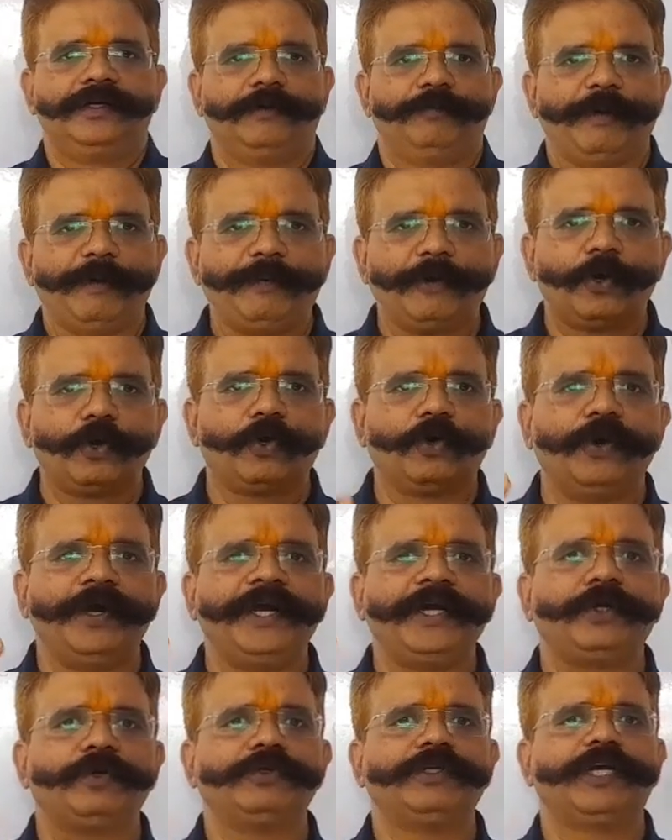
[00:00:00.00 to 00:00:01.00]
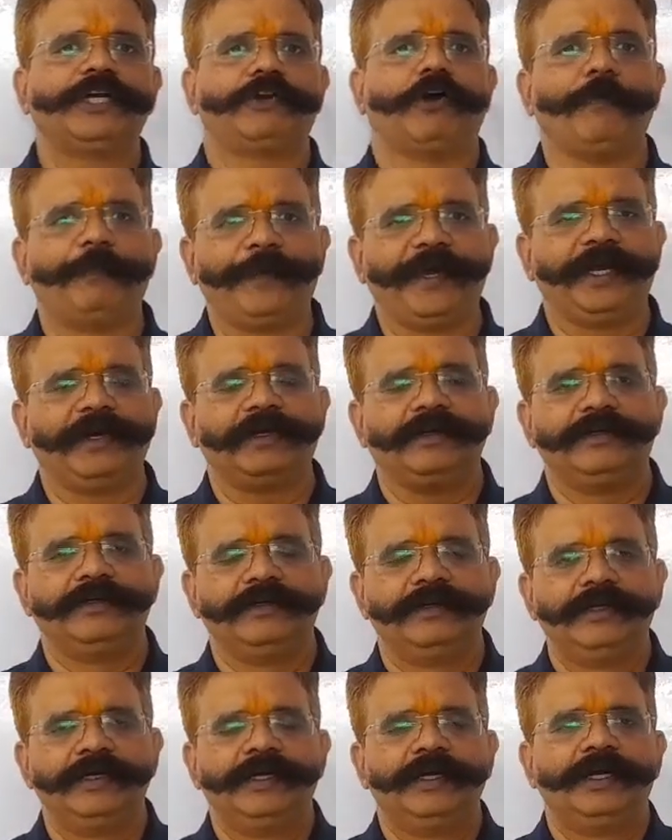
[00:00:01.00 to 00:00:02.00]
Before going to the topic,
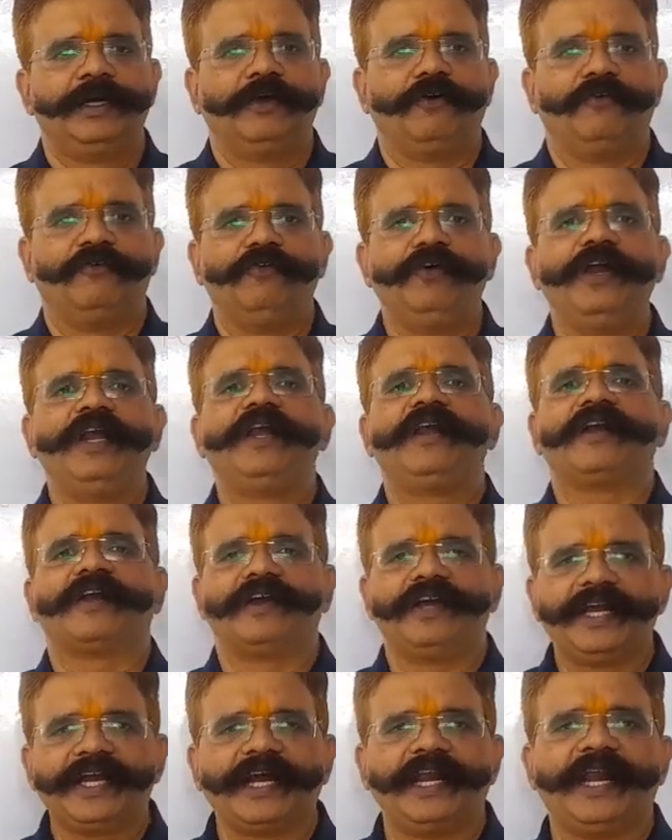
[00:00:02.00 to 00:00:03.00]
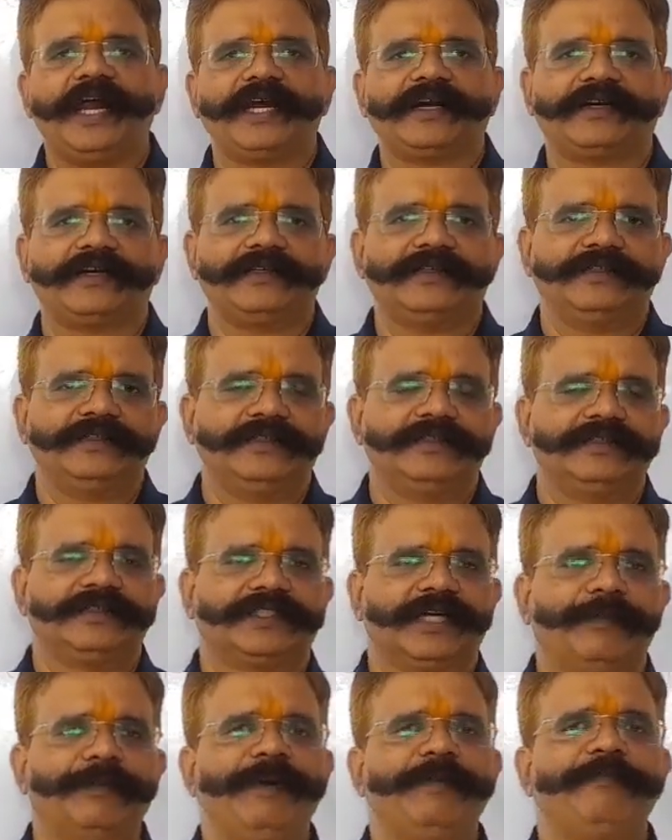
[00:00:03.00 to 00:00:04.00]
we will recollect
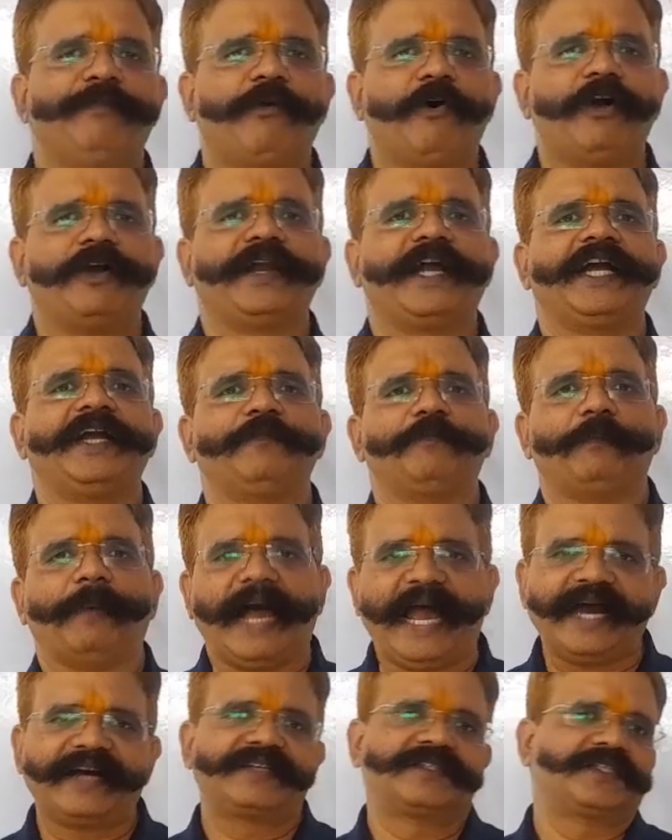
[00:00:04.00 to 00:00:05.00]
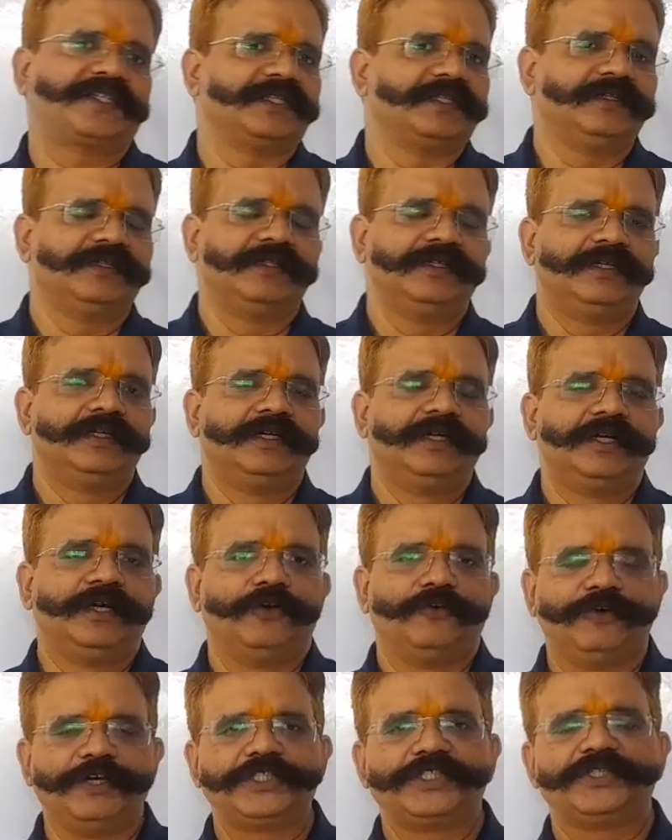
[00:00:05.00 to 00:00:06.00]
some important facts
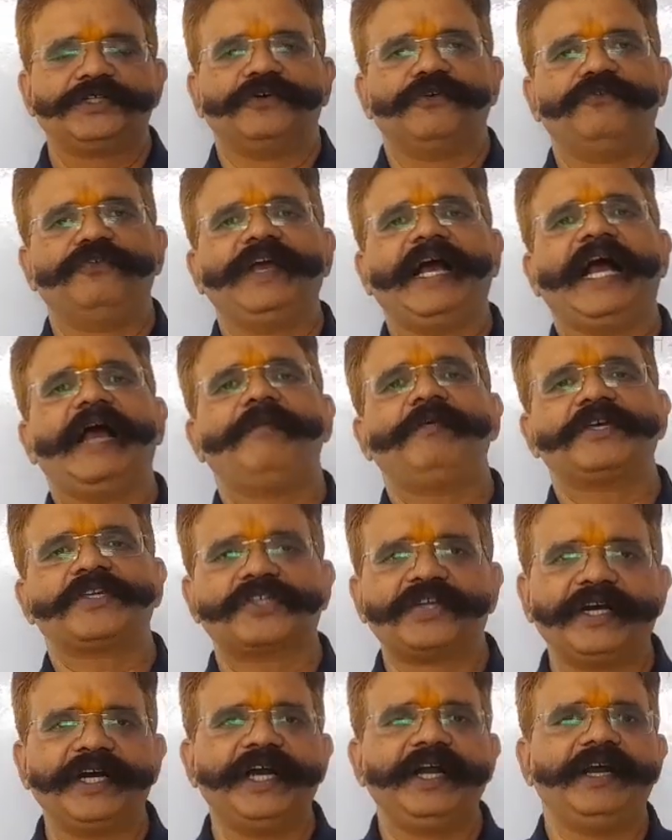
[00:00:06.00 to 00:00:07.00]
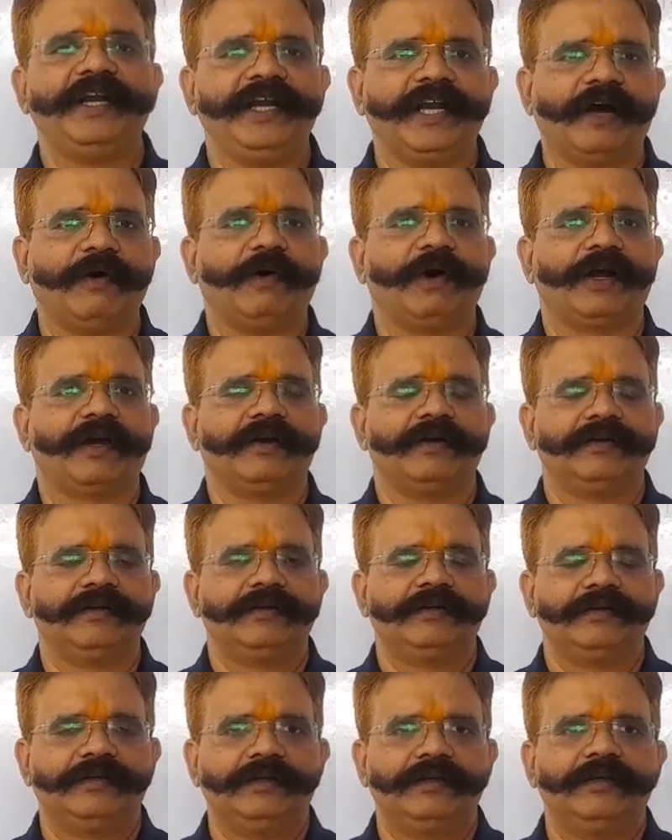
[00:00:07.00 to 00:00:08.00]
which we have studied in our
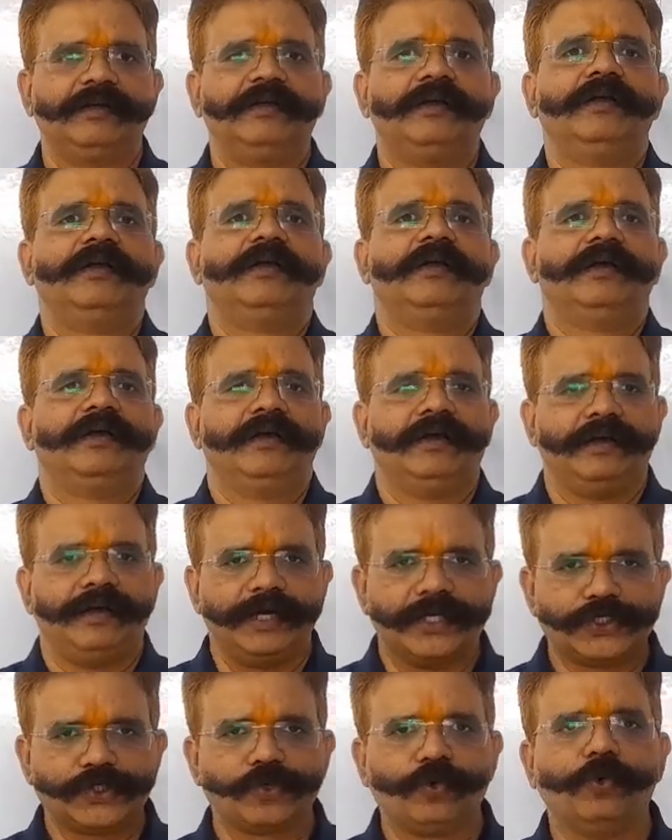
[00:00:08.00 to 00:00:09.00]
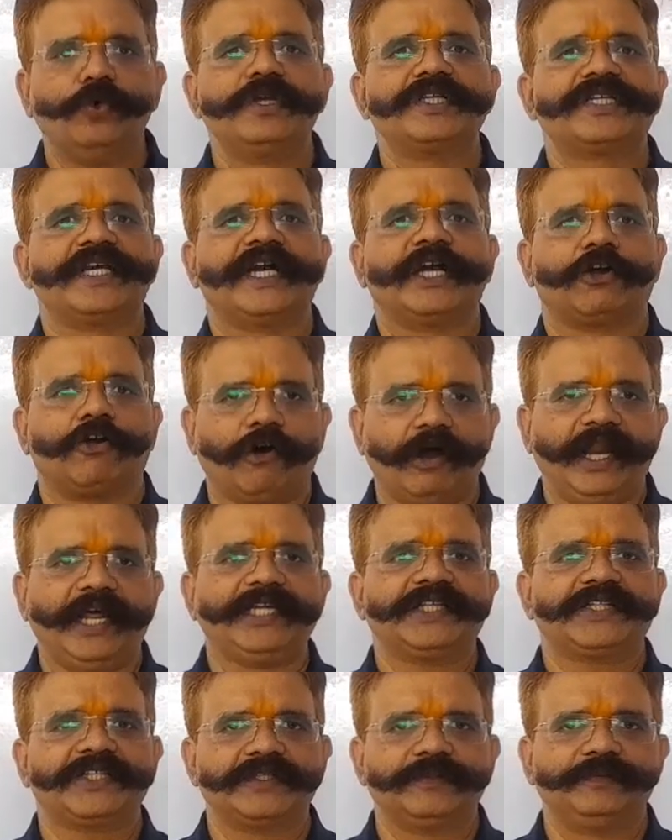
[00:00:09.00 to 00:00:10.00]
schools and
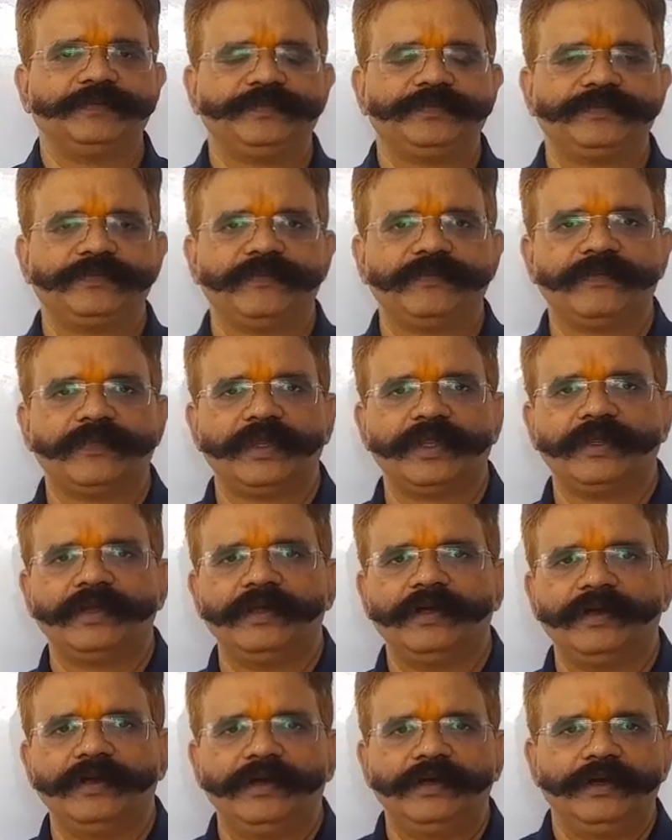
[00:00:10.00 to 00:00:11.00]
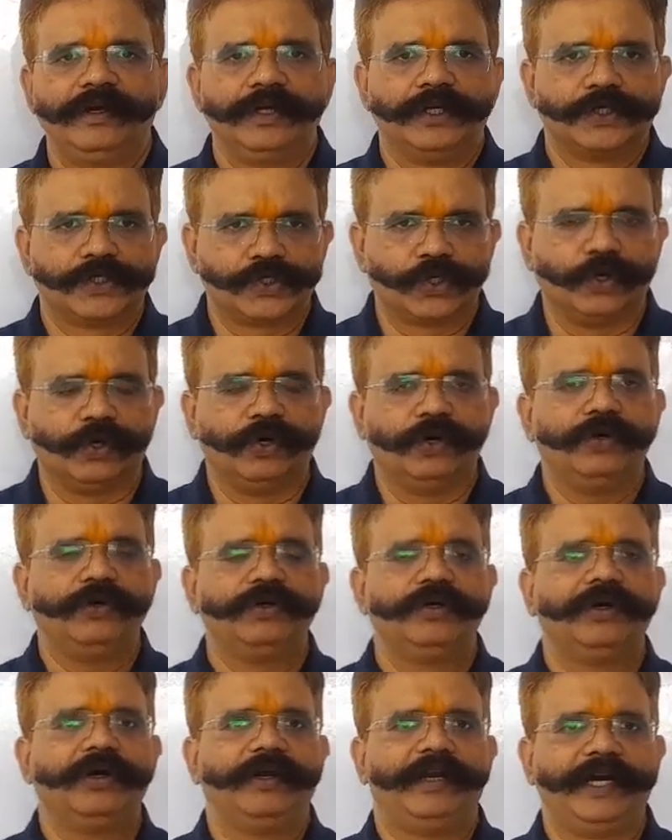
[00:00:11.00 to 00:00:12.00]
colleges. So
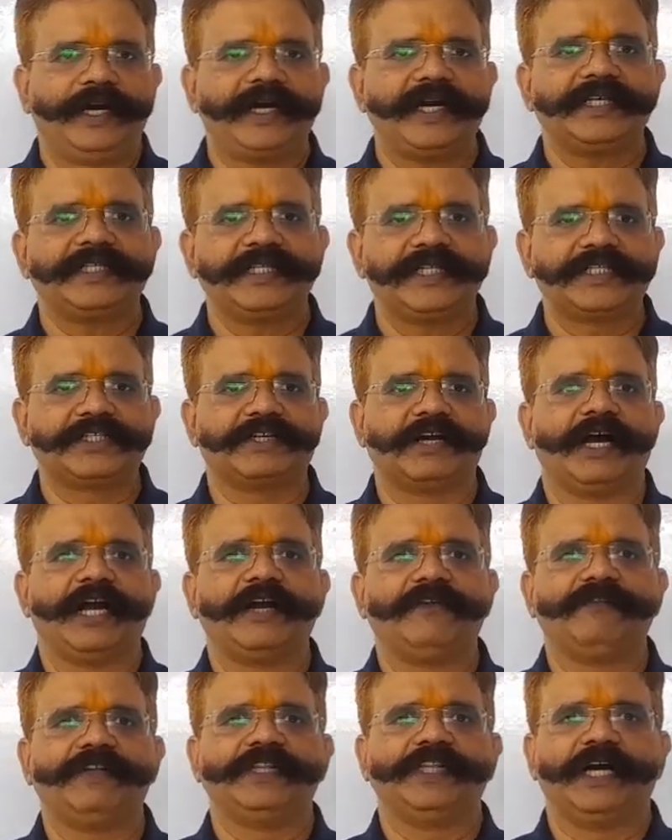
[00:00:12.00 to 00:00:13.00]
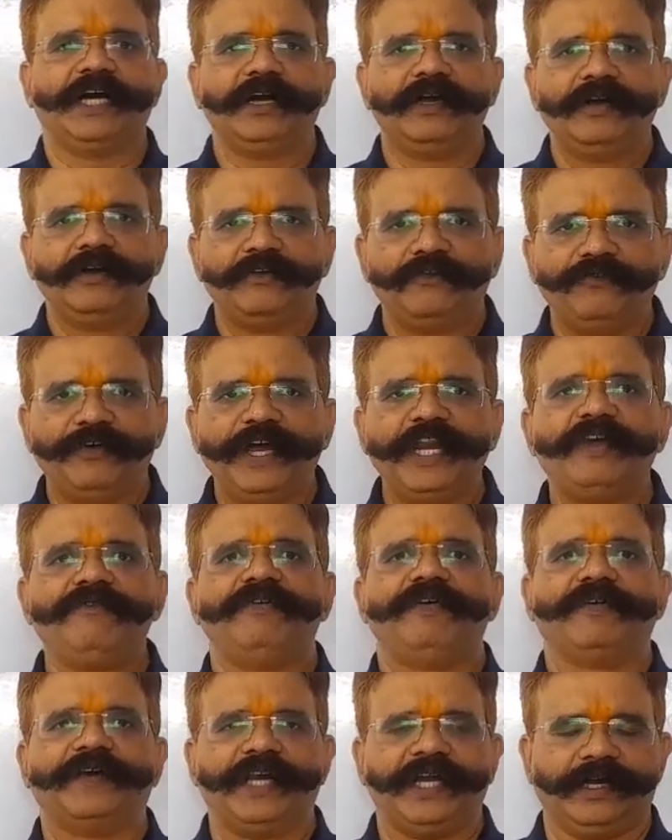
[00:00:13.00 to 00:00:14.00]
let us start with the very
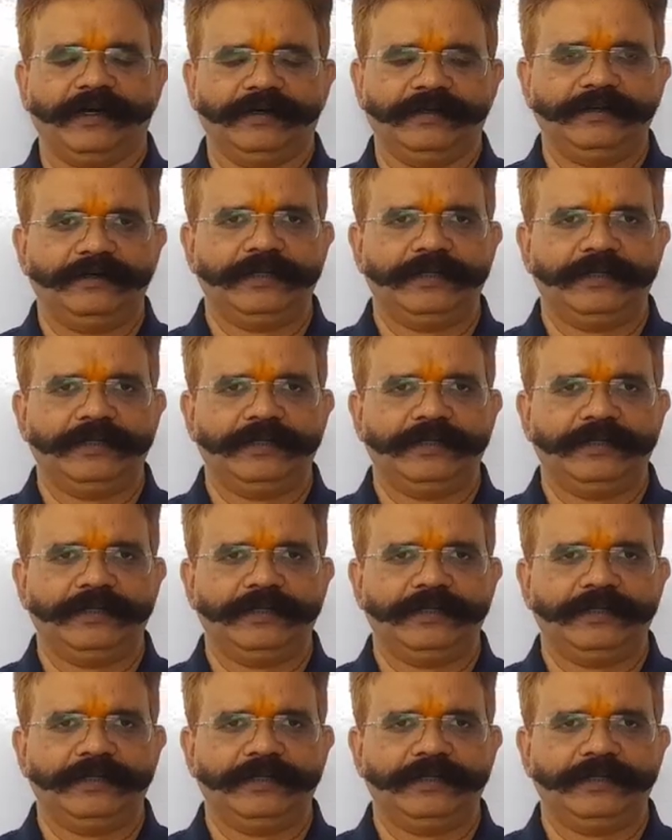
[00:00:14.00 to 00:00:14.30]
beginning.